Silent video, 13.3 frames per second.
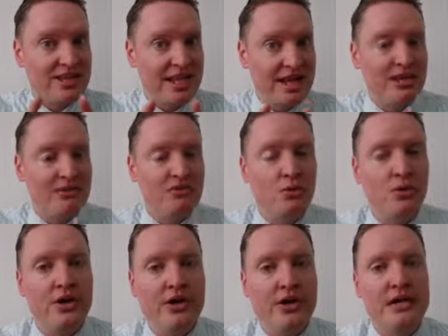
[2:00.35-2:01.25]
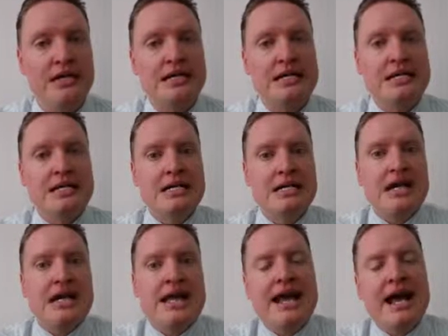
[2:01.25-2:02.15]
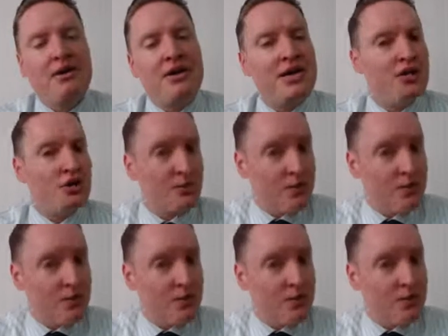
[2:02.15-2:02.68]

the end of the word. Now, in your